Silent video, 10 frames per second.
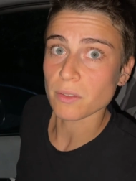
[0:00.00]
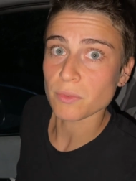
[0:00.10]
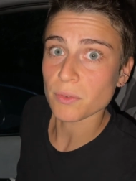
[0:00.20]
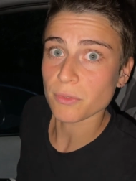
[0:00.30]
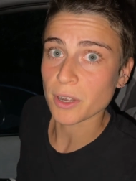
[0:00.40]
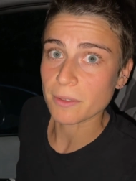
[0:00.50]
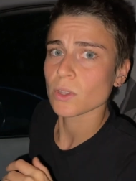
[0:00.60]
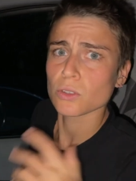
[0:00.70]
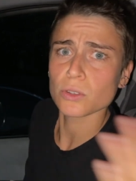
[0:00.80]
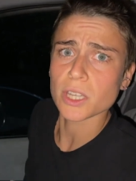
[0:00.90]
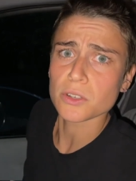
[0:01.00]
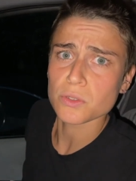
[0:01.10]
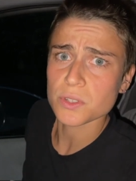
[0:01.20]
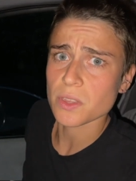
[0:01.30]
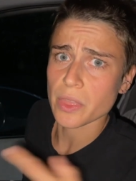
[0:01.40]
for free. You can
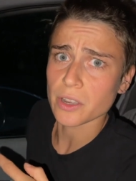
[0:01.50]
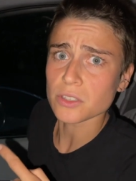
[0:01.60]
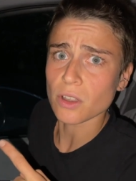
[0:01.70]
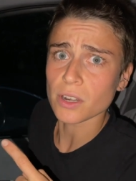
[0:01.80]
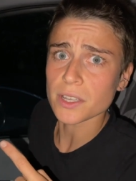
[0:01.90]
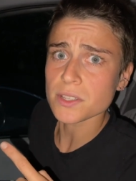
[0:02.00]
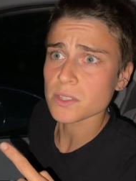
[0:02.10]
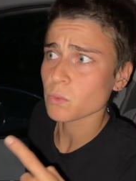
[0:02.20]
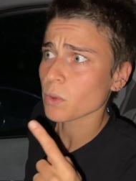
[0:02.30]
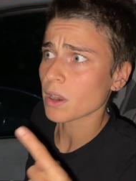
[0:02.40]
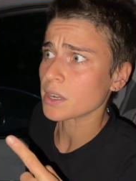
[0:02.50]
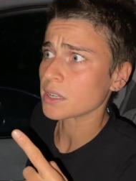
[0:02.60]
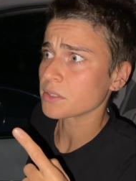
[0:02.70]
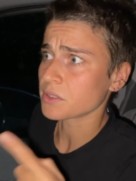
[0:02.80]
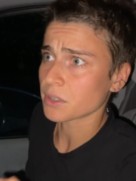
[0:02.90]
use their toilets
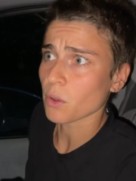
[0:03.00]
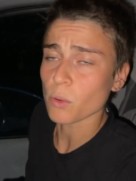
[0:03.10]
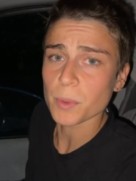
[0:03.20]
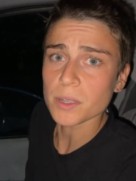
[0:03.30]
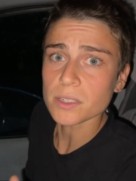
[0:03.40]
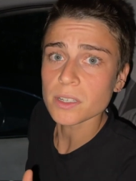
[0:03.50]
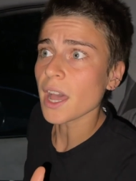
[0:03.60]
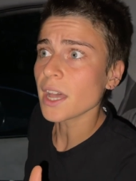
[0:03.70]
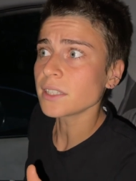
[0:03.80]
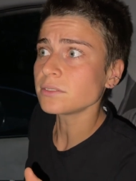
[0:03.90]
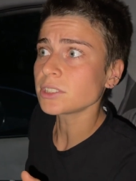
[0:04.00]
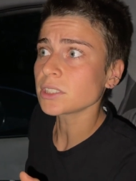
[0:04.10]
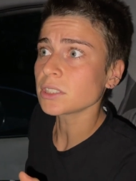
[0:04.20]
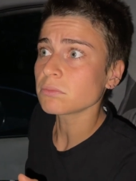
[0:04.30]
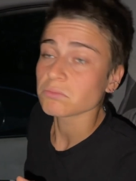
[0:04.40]
while they're open and
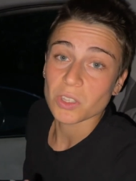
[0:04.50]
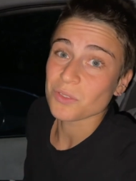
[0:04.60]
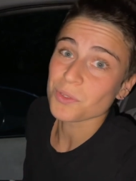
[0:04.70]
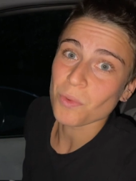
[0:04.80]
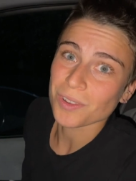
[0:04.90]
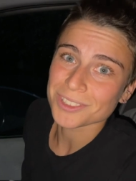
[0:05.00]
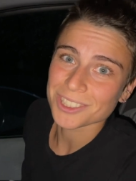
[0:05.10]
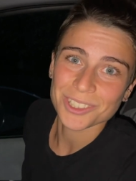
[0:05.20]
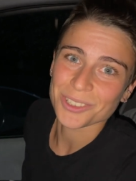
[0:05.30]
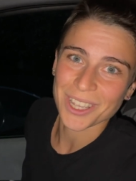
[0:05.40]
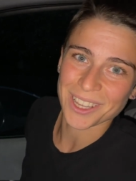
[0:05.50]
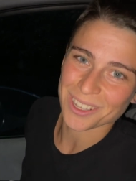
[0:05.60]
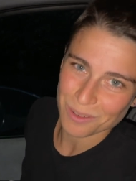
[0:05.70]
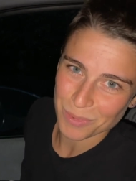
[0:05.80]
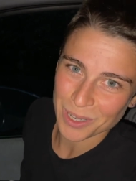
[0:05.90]
uh, if you want, you can
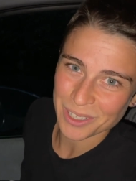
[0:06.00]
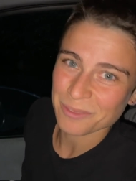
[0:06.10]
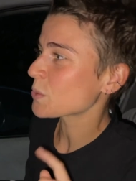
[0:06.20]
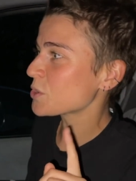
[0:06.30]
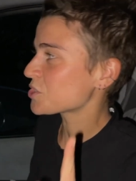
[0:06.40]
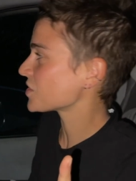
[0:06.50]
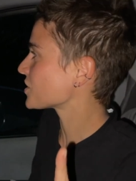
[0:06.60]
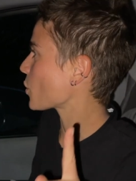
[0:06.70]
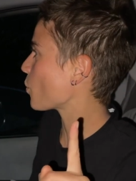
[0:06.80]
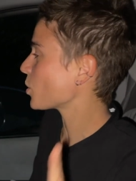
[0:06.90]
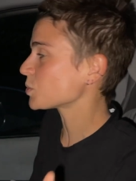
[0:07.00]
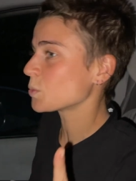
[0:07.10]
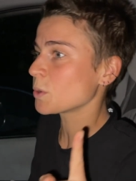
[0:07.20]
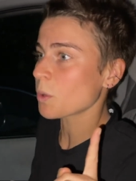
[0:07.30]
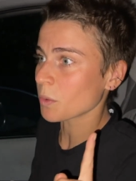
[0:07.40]
get a beer, which is what
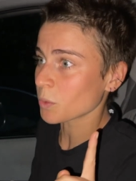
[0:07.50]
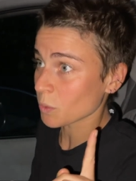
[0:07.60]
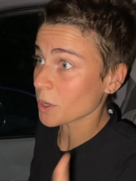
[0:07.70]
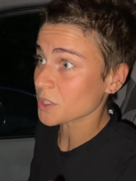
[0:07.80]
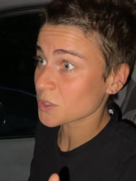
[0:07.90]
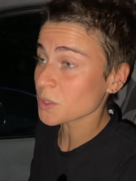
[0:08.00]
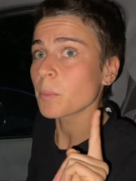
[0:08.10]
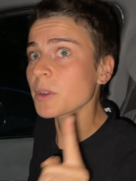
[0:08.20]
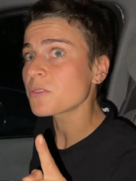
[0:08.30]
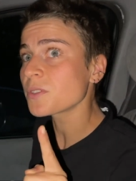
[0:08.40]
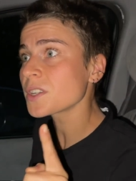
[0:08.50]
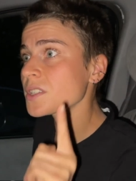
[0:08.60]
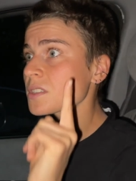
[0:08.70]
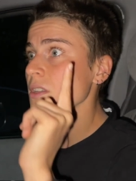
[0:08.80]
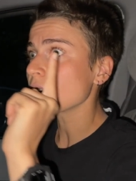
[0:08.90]
we what we want to do. But
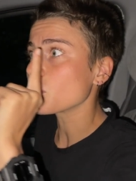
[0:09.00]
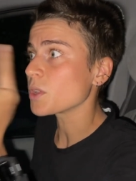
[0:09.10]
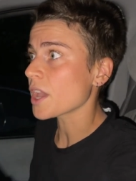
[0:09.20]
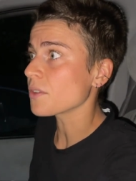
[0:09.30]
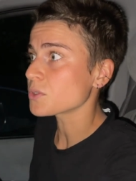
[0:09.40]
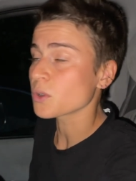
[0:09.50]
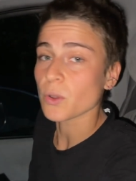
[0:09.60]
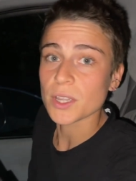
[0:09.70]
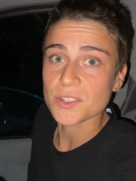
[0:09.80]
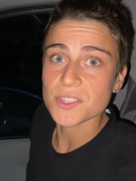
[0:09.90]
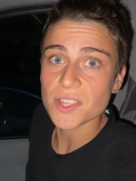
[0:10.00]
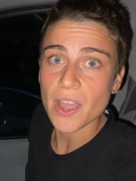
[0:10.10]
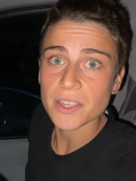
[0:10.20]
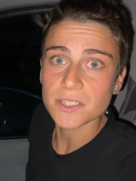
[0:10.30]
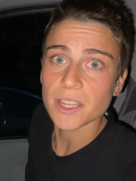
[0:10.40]
first, we have to go
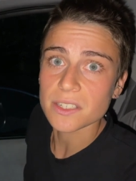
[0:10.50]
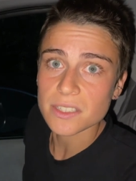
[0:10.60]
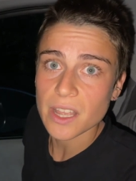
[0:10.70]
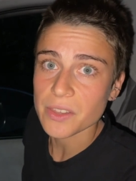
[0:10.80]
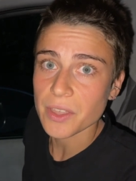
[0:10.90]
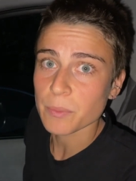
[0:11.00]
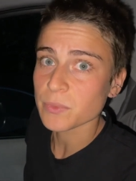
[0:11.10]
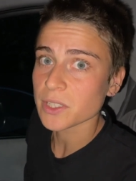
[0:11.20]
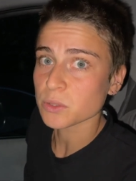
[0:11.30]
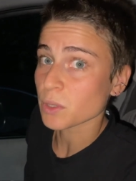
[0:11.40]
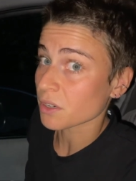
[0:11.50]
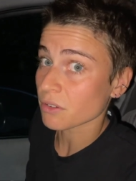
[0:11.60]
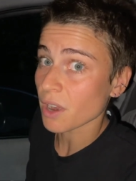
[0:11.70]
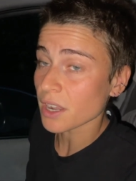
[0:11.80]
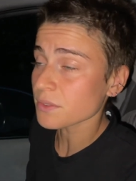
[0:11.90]
inside and tell them that we are
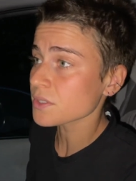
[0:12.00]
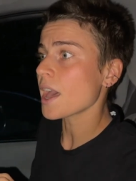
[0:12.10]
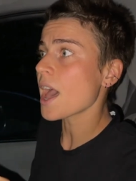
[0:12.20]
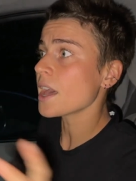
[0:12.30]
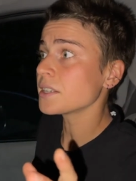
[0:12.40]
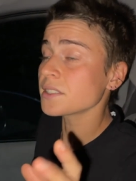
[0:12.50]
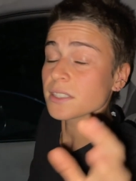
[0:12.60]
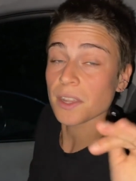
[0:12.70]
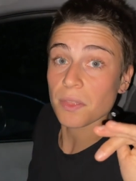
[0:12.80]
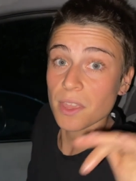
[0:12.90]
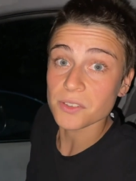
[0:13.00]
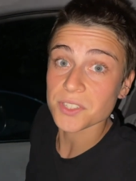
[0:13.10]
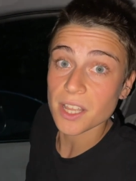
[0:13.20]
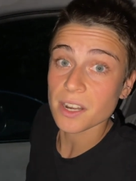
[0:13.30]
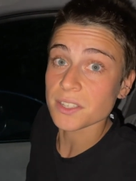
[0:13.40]
arrived and uh, they'll
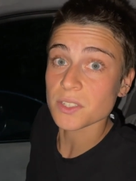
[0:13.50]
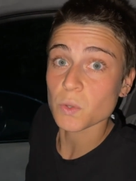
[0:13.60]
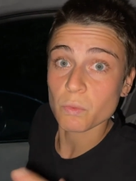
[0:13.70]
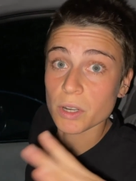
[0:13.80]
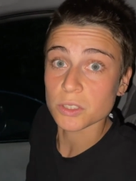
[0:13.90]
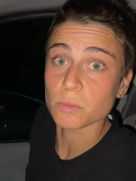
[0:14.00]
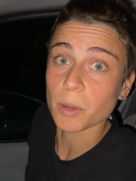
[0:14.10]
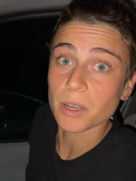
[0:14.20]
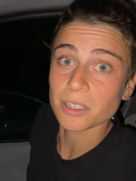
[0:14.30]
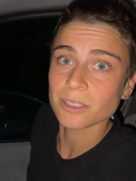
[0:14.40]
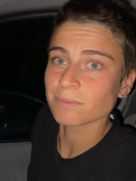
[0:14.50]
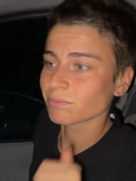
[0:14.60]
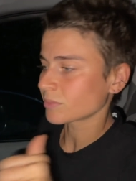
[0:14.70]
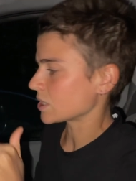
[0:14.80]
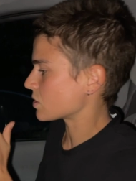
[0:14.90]
tell us where to park.
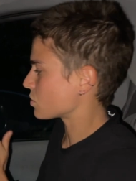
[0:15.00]
Let's